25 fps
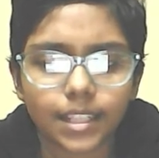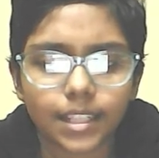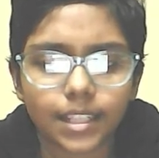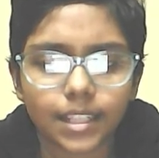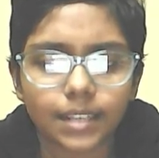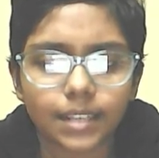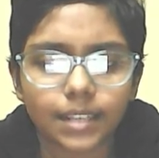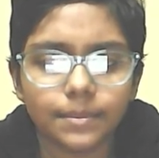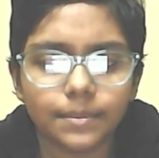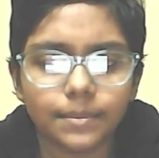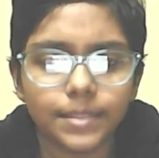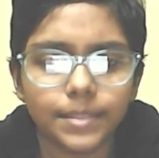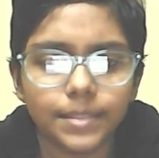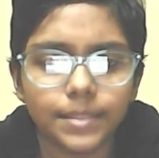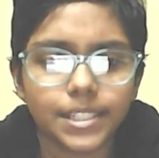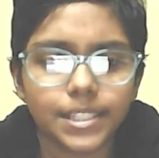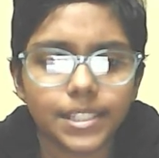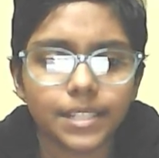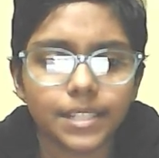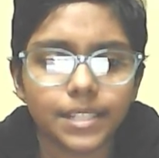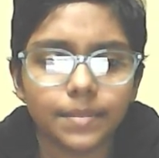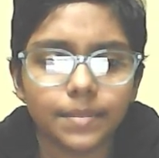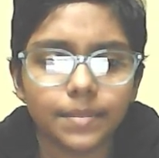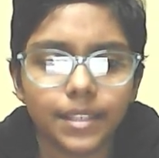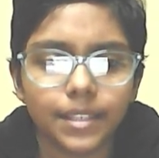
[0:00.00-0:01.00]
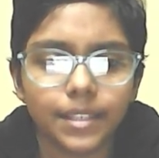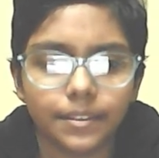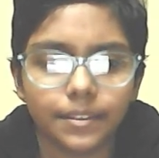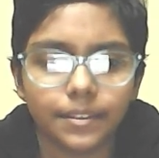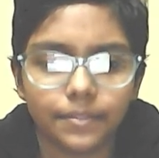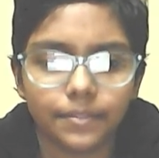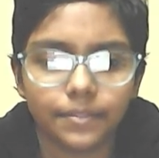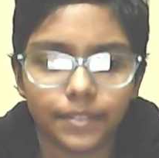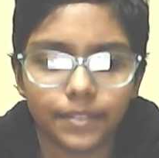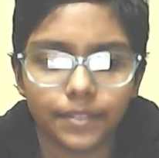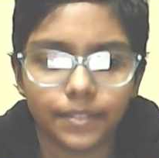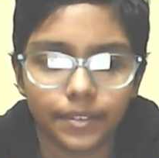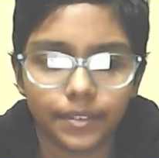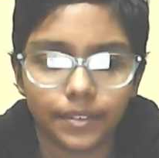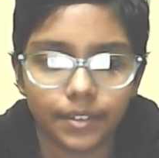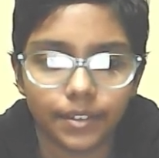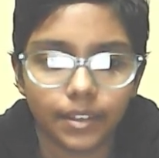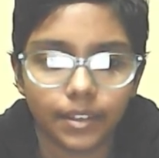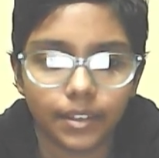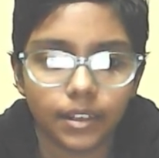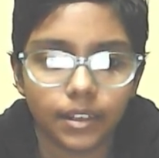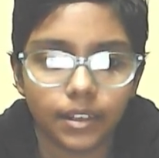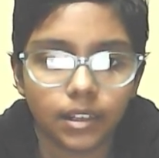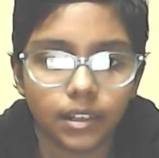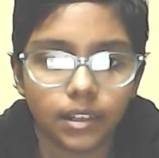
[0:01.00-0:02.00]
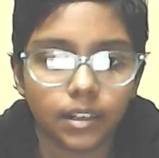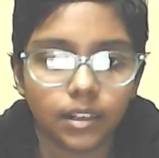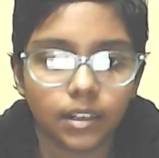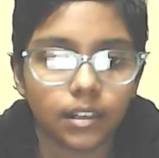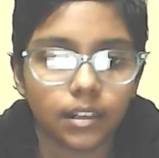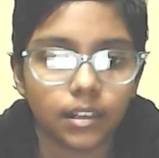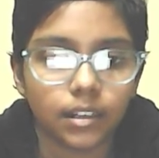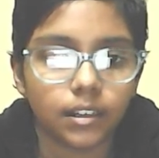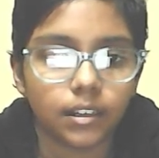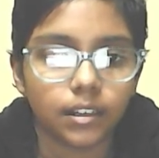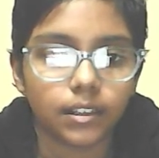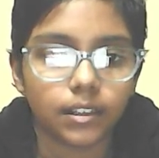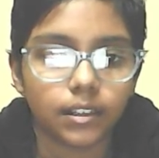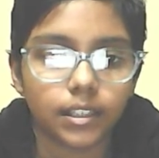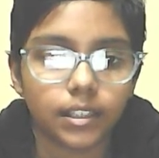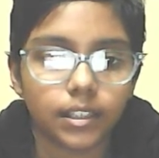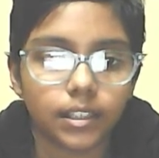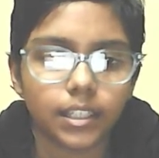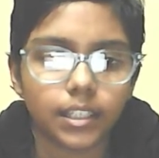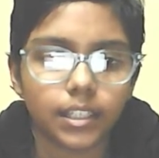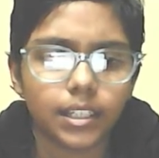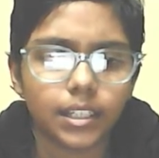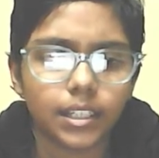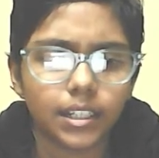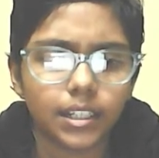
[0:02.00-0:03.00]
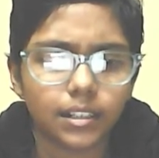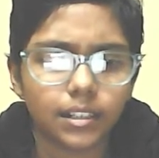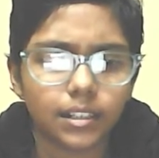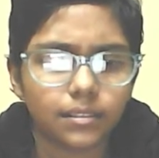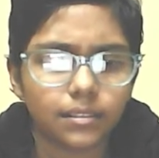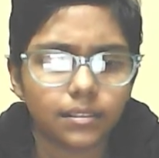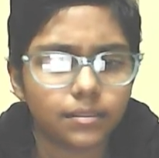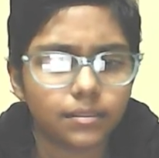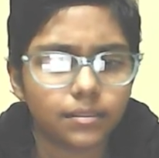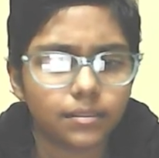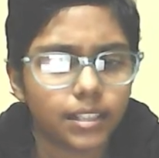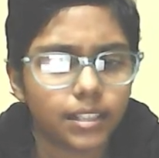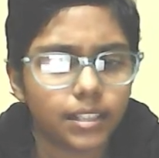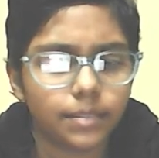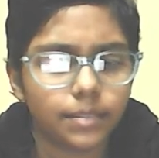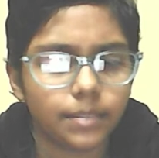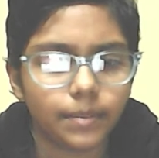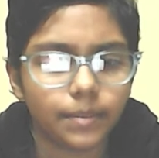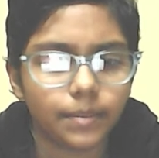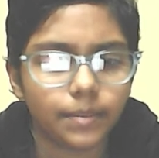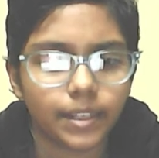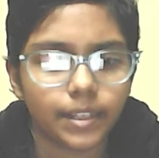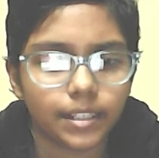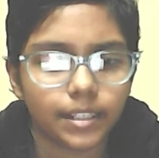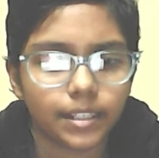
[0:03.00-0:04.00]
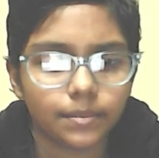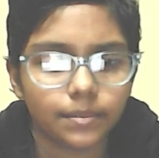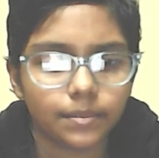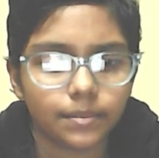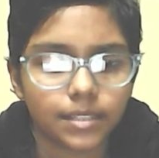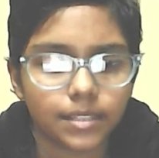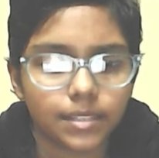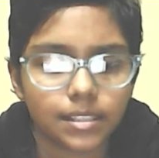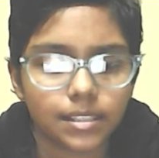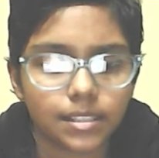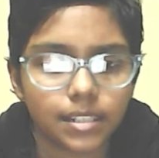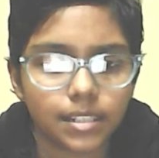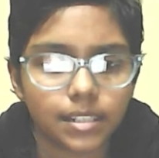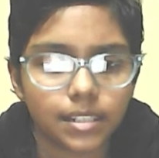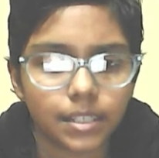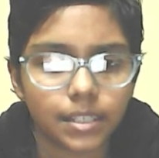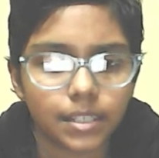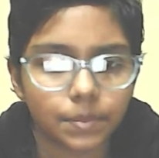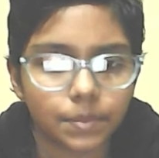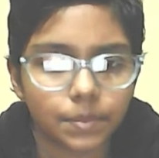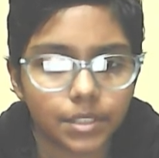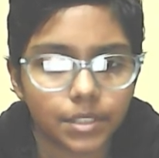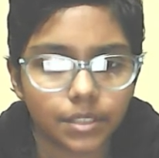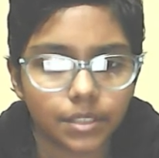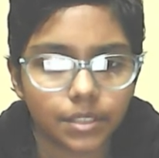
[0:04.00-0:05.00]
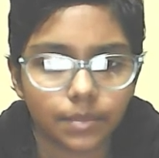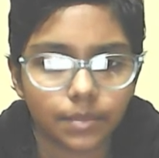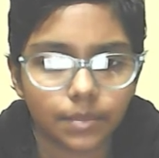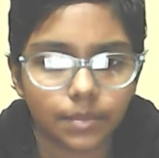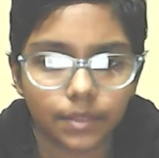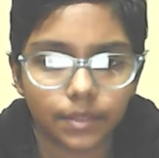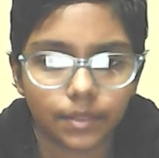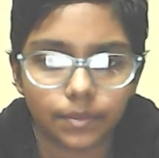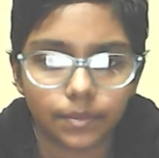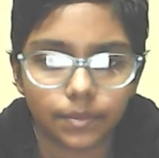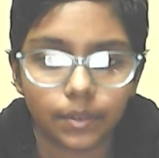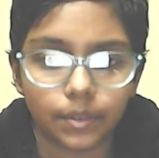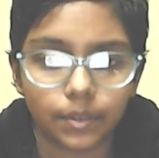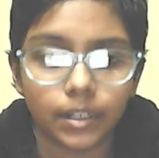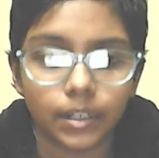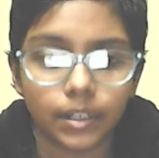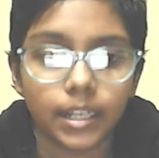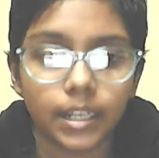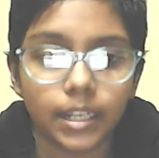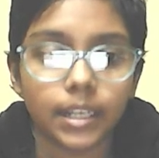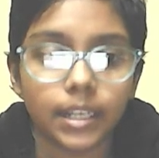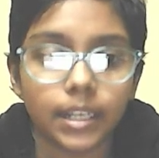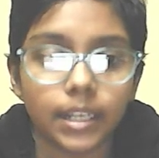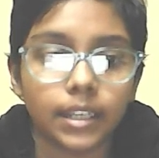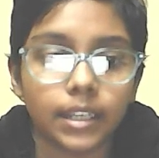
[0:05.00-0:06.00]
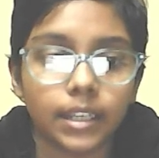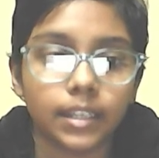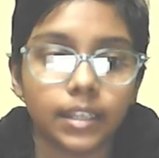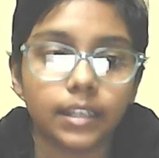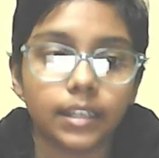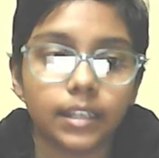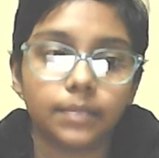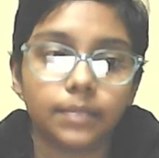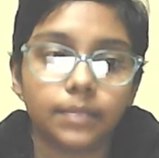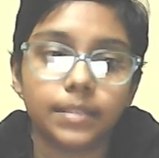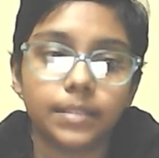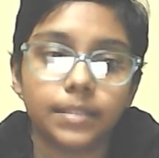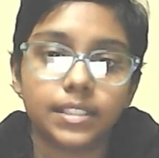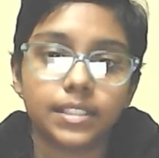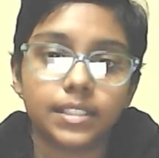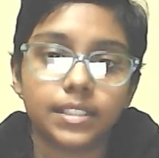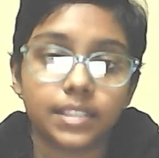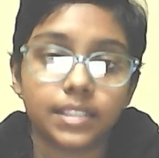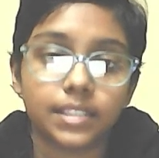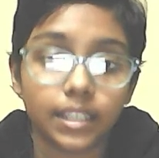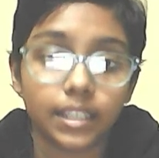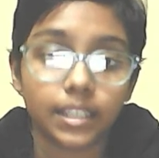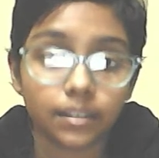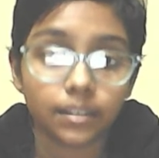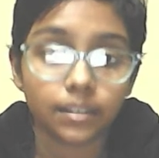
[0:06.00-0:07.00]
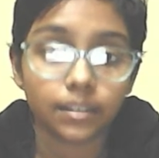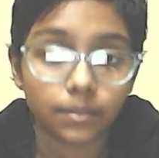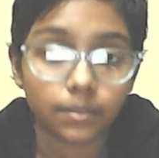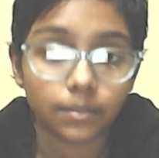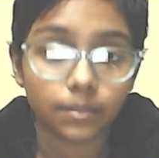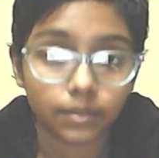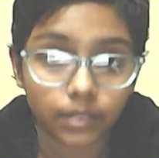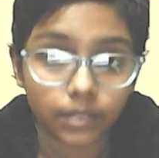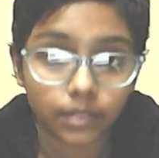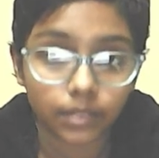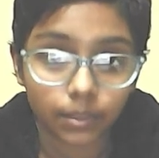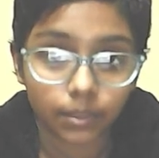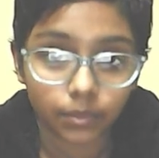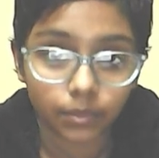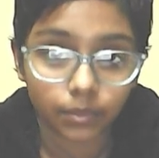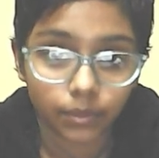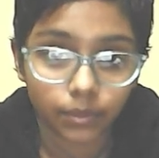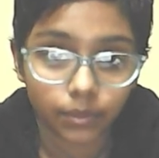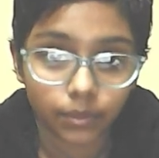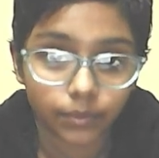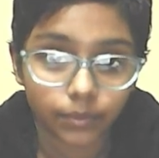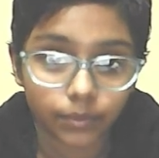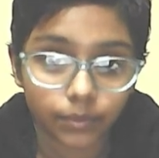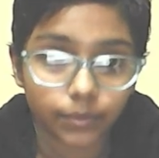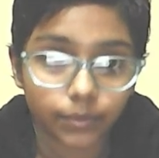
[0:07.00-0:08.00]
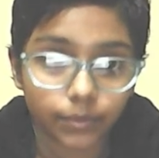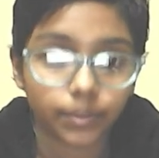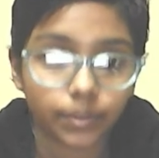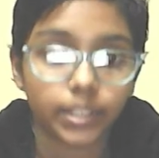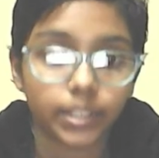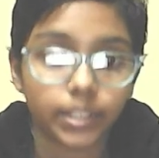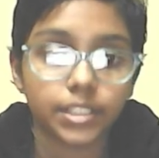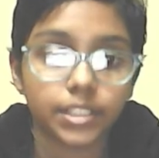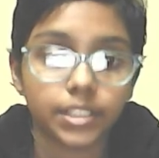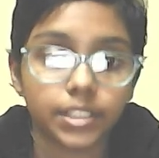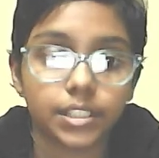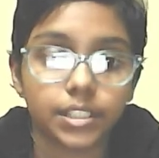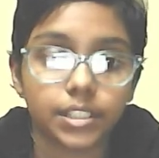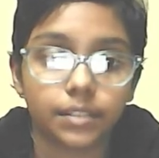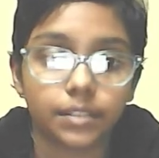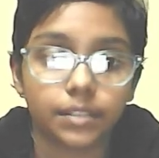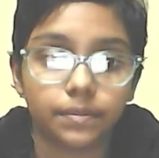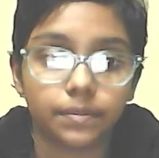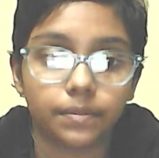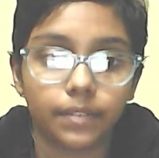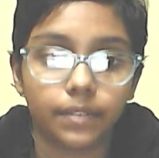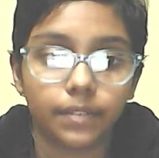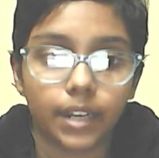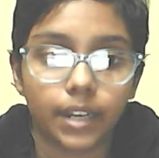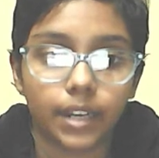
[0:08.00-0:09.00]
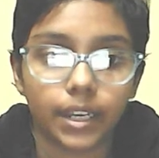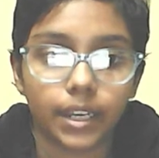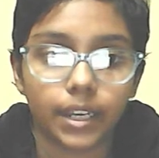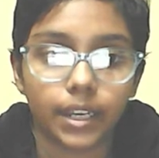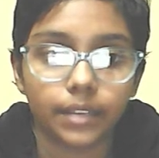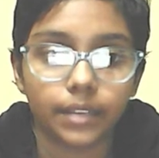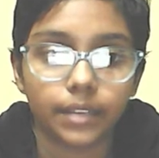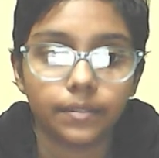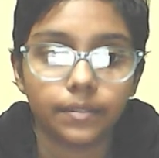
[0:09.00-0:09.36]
Bishop e4. Here he made a mistake. Bishop e4. Missing the move queen g5,